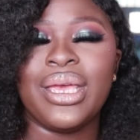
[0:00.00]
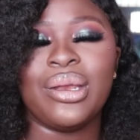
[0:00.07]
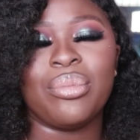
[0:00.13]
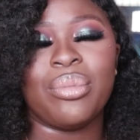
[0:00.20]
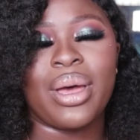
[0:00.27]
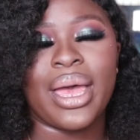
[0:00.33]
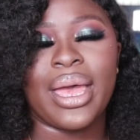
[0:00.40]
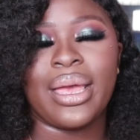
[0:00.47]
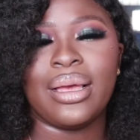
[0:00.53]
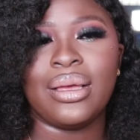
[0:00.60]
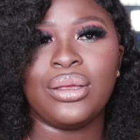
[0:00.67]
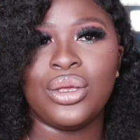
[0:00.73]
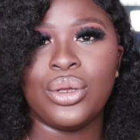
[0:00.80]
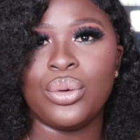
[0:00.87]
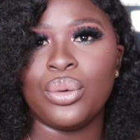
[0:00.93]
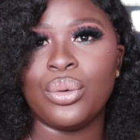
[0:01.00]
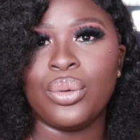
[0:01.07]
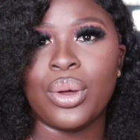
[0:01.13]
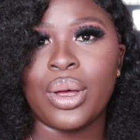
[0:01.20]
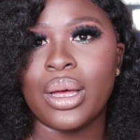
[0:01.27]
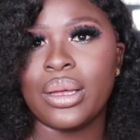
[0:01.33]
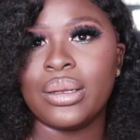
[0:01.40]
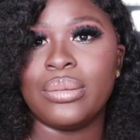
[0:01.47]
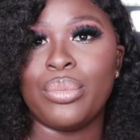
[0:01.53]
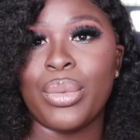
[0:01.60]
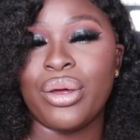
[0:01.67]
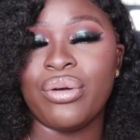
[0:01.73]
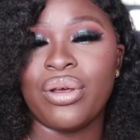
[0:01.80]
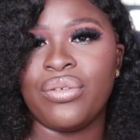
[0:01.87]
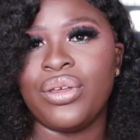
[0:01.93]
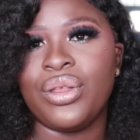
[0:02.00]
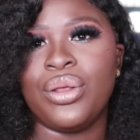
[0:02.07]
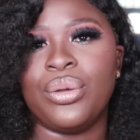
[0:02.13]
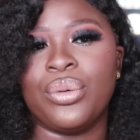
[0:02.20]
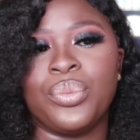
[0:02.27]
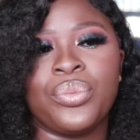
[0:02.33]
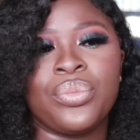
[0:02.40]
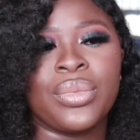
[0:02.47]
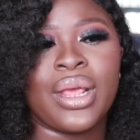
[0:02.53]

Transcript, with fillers: in my, you know, my revenue.